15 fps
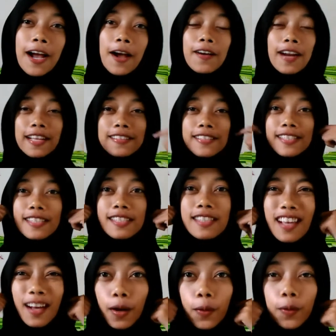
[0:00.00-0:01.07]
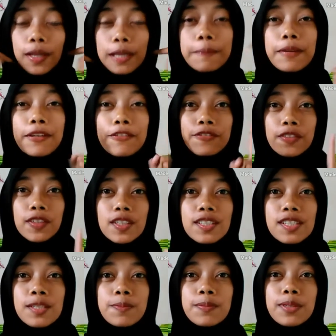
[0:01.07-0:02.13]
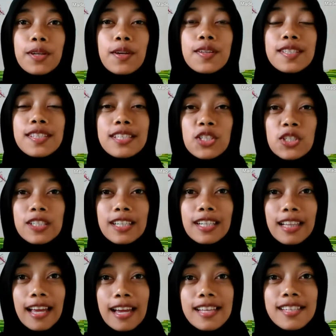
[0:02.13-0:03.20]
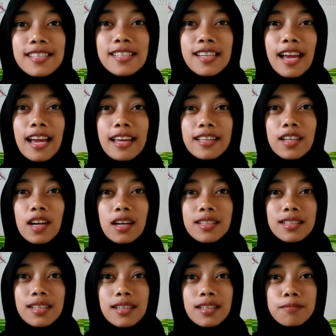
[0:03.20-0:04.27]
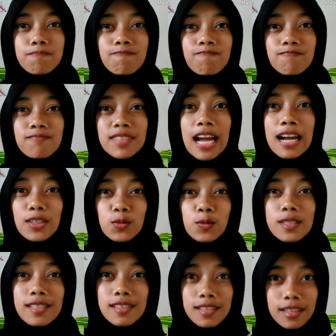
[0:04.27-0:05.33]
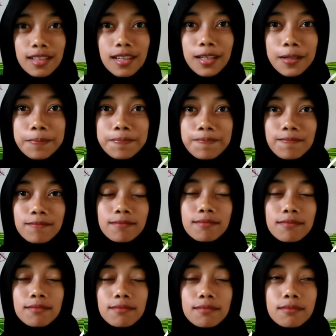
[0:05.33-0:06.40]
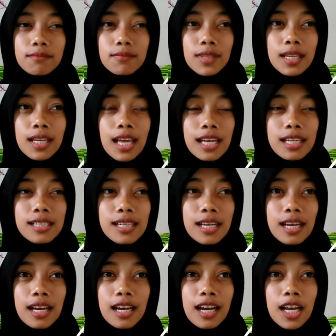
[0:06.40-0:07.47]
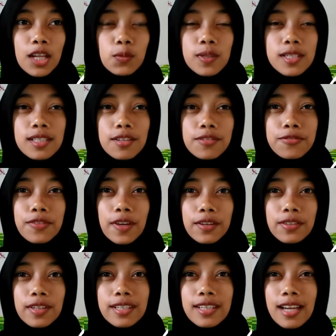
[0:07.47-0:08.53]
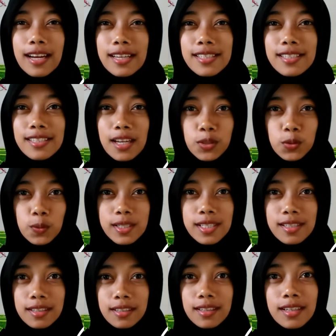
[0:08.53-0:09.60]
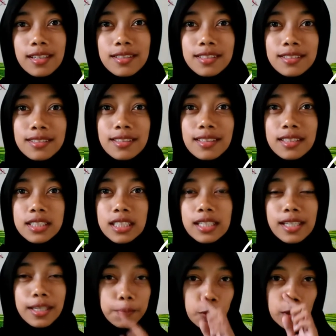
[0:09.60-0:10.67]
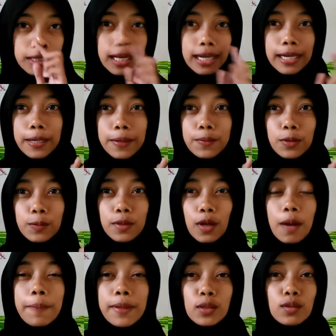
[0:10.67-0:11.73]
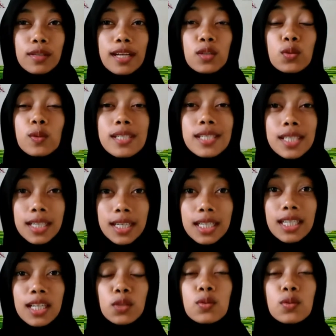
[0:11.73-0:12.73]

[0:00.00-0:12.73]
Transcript: Alright, so in my first pronunciation class, I got a tongue twister, and it was a very nice tongue twister. Jadi buat kalian yang belum tahu apa itu tongue twister